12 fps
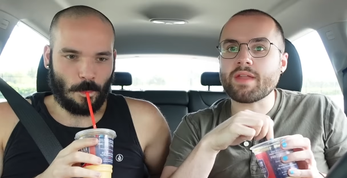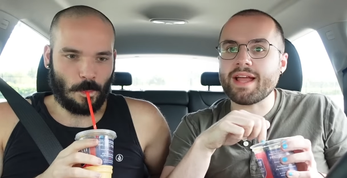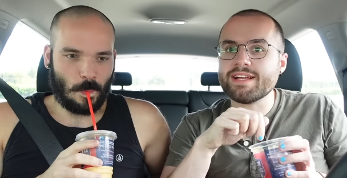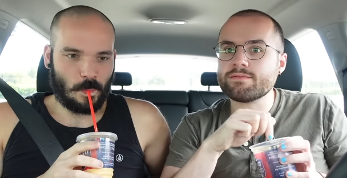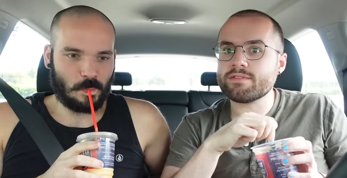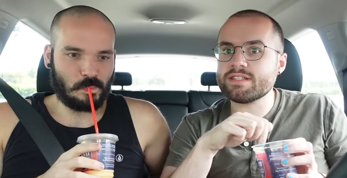Speaker 1: I
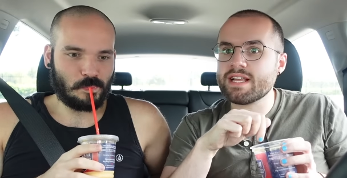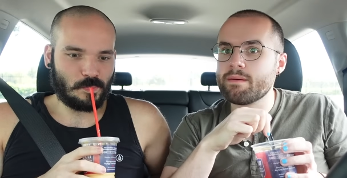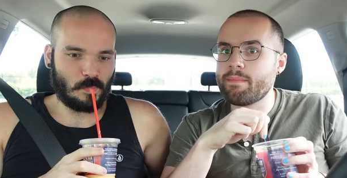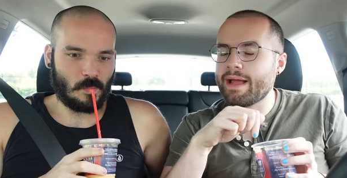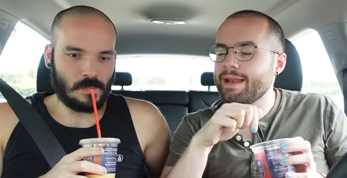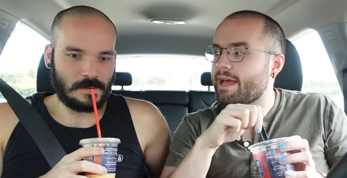guess we're gonna say
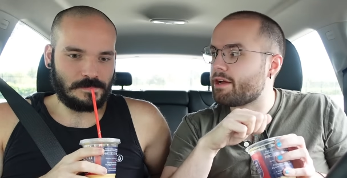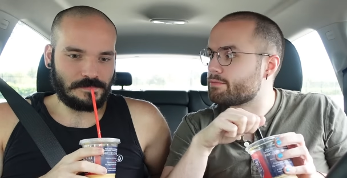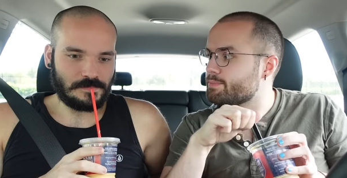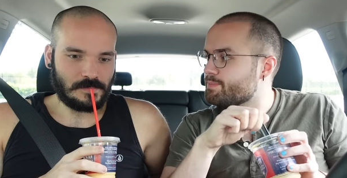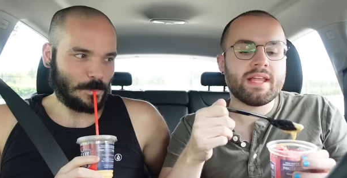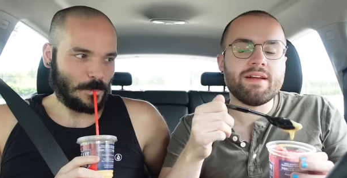goodbye now.
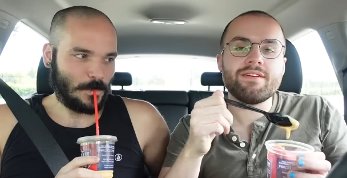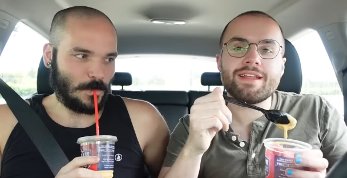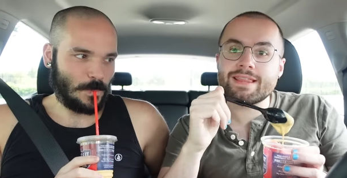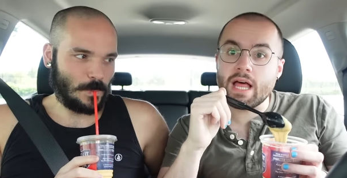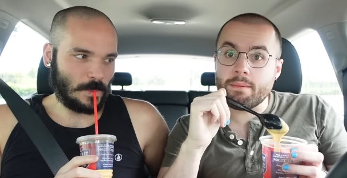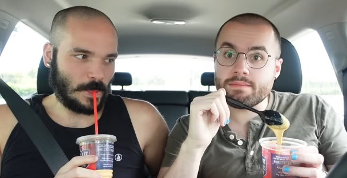Give it a
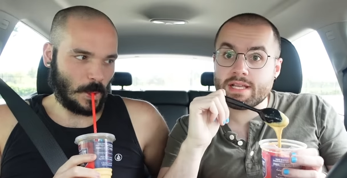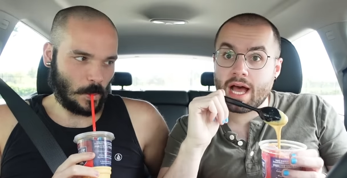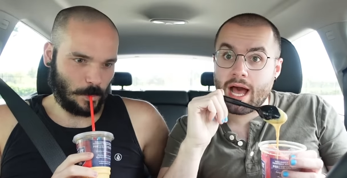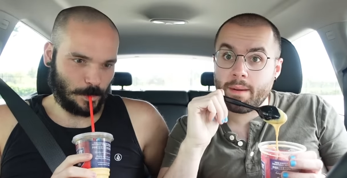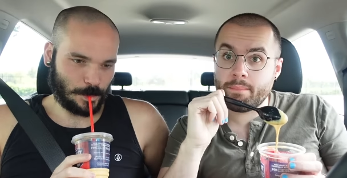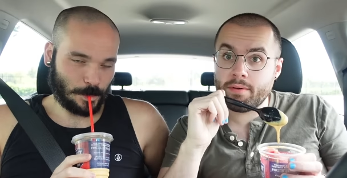thumbs
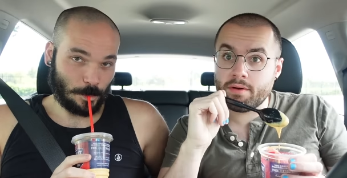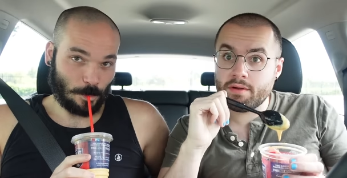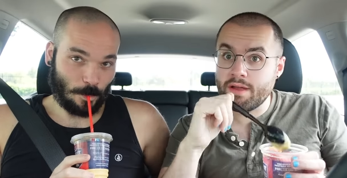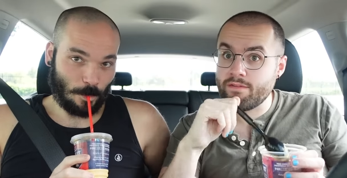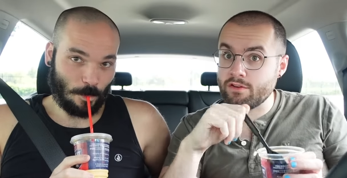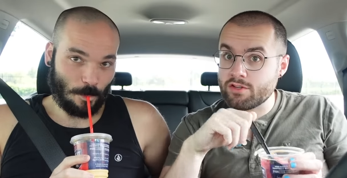up
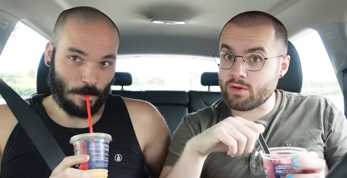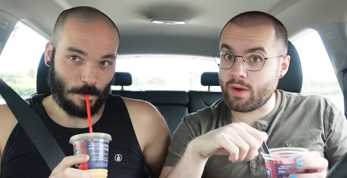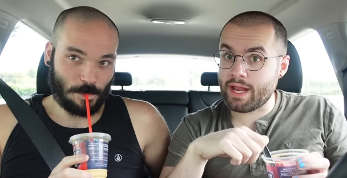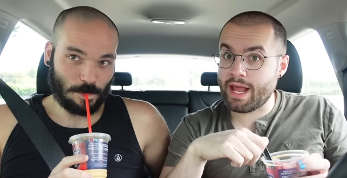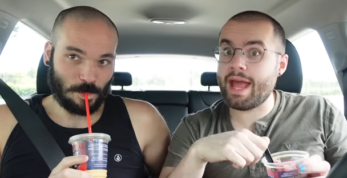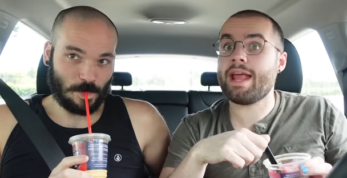if you
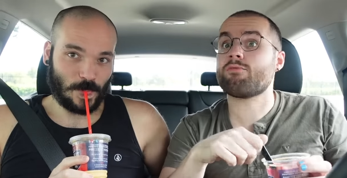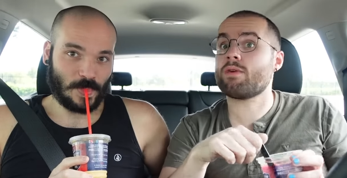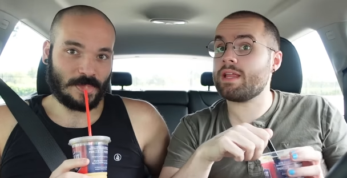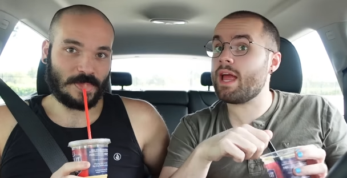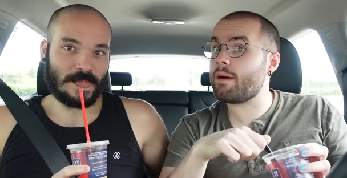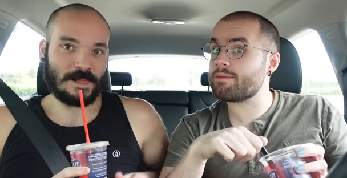enjoyed it. It
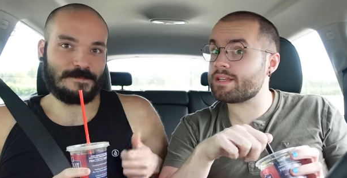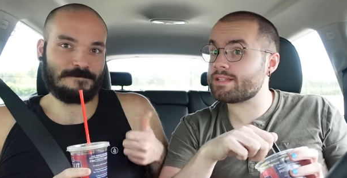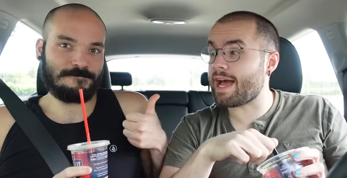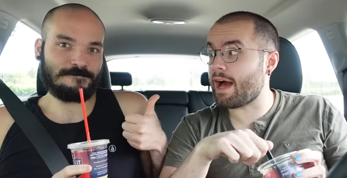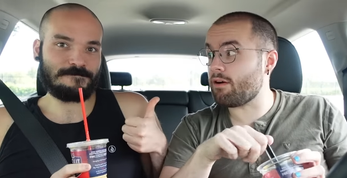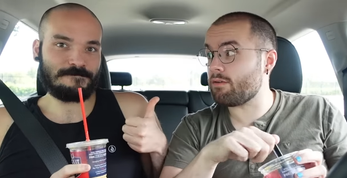really helps us
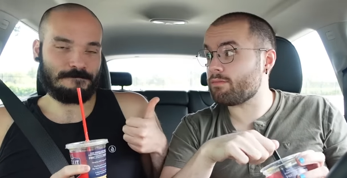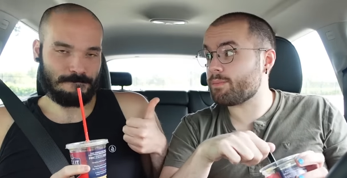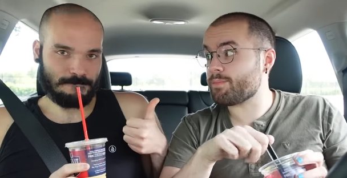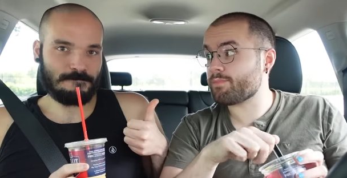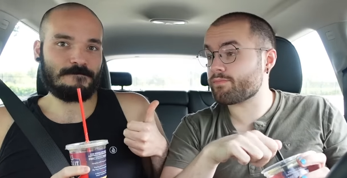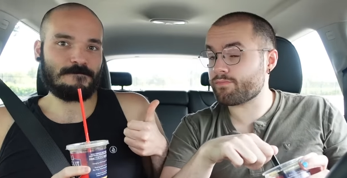out.
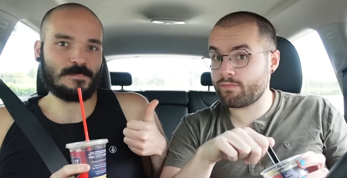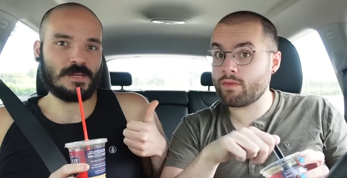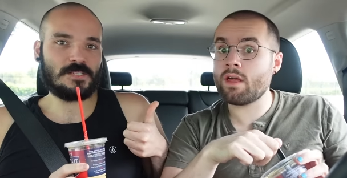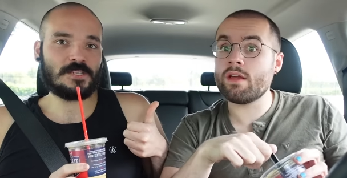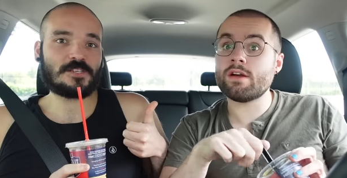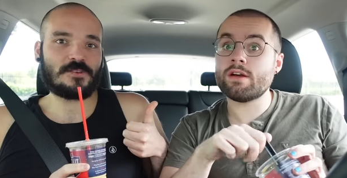
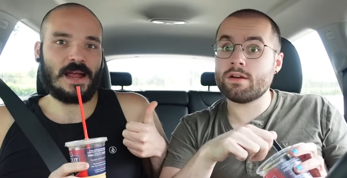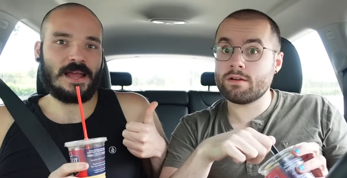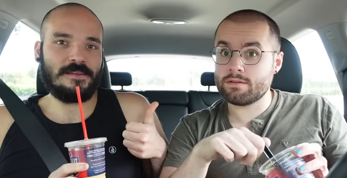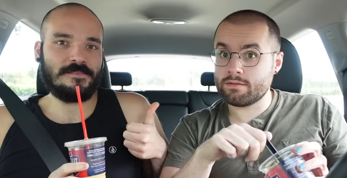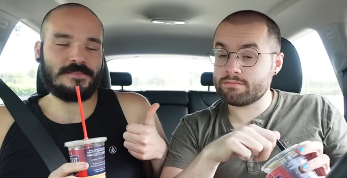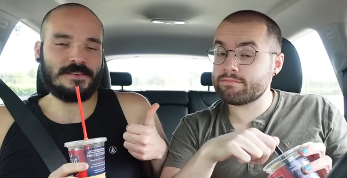
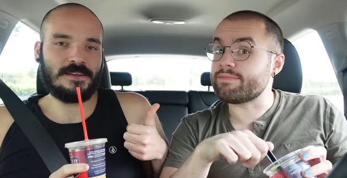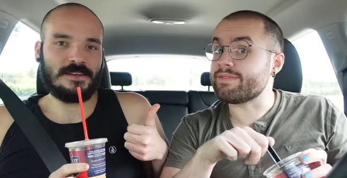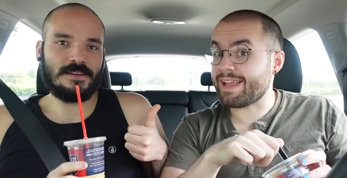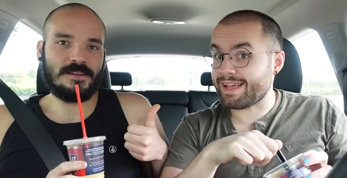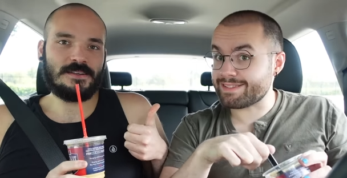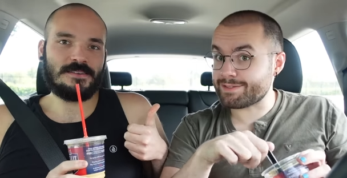
Speaker 2: Subscribe.
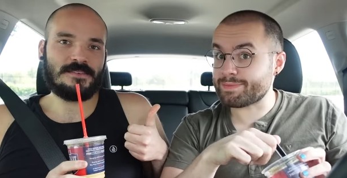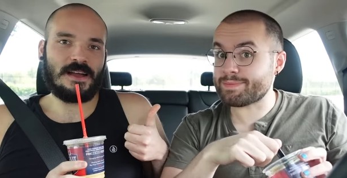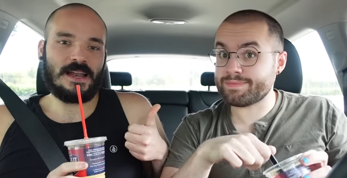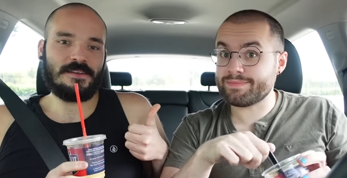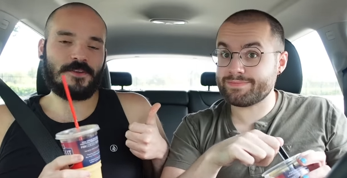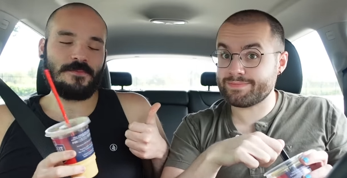Yes.
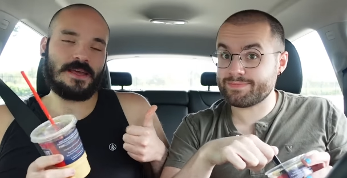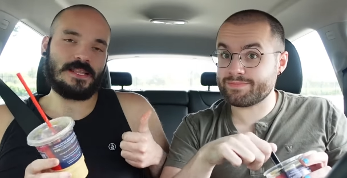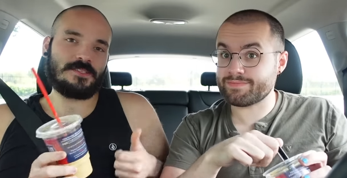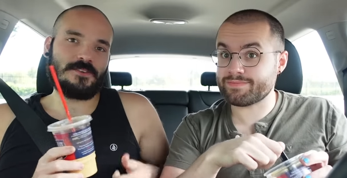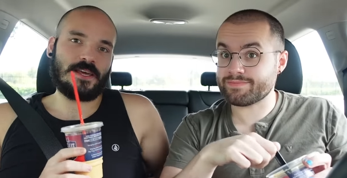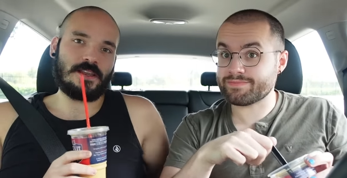And if you made it
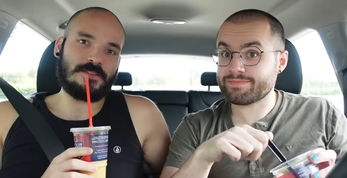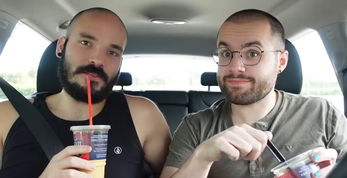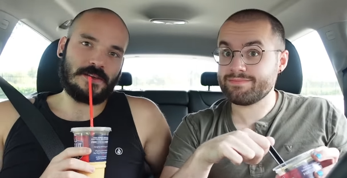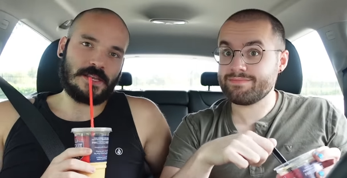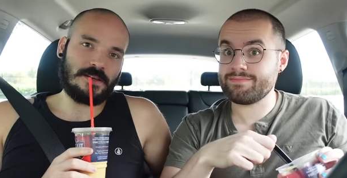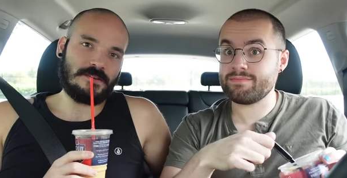to the end of the
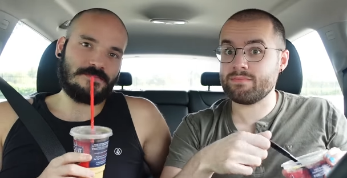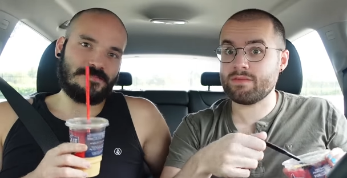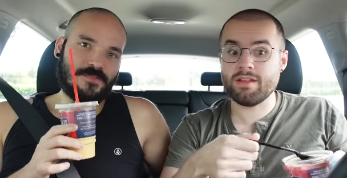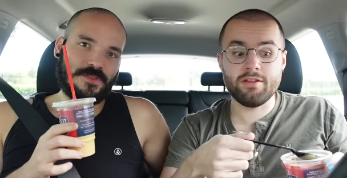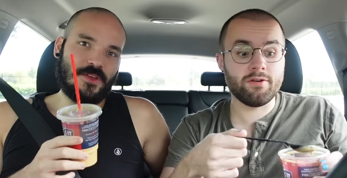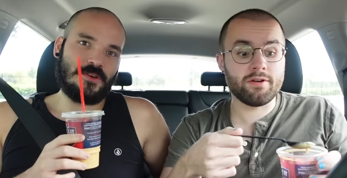video,
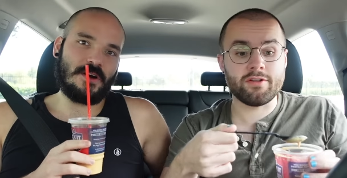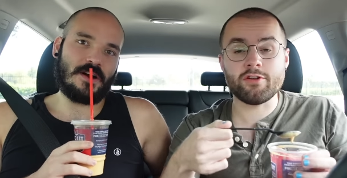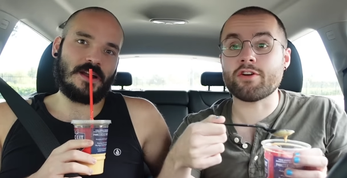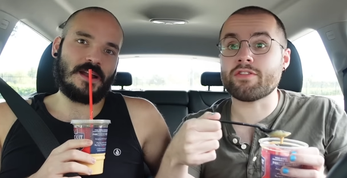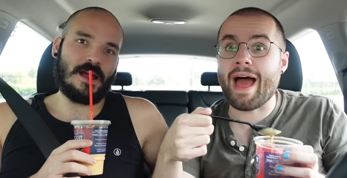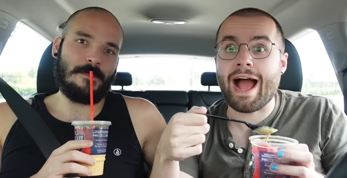you're you
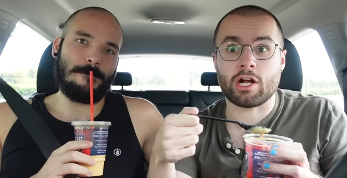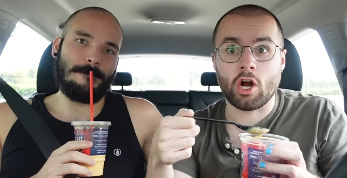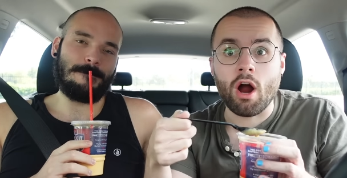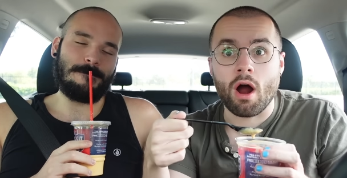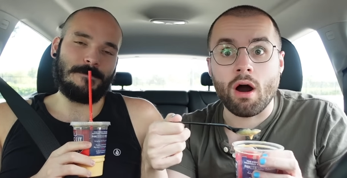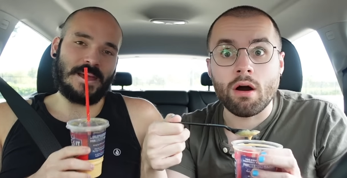you're that
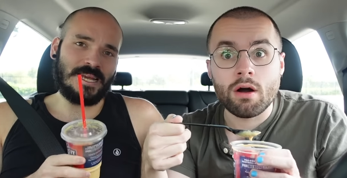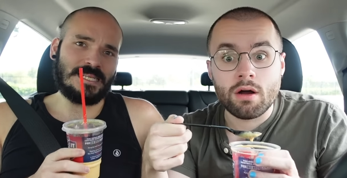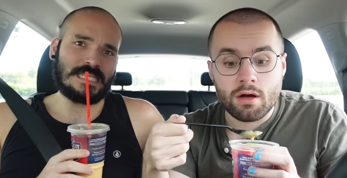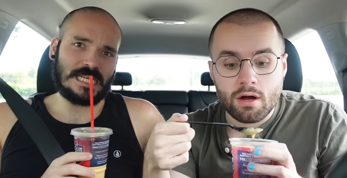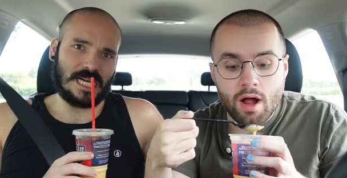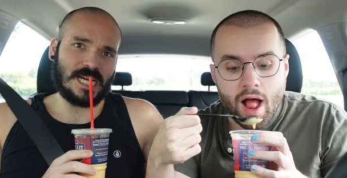girl.
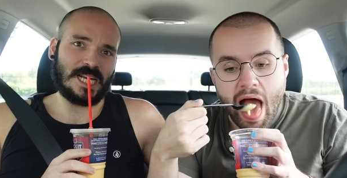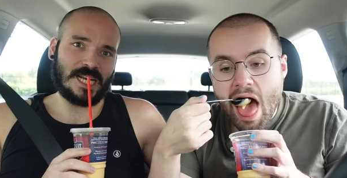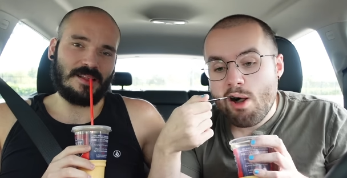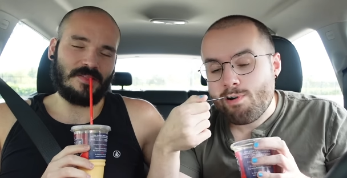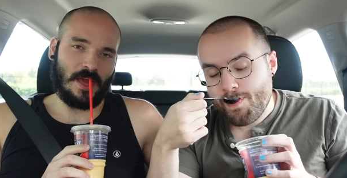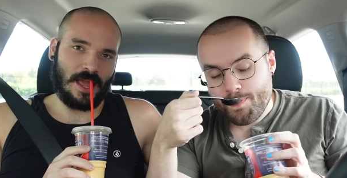Amazing.
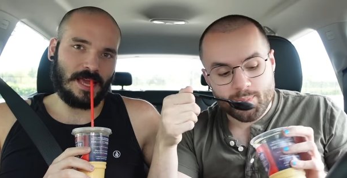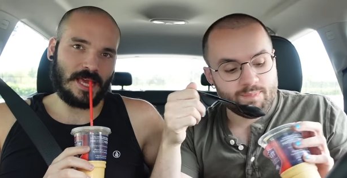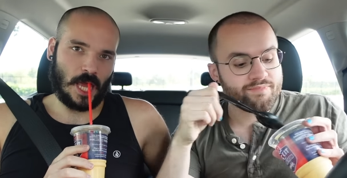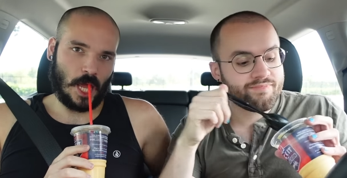Thank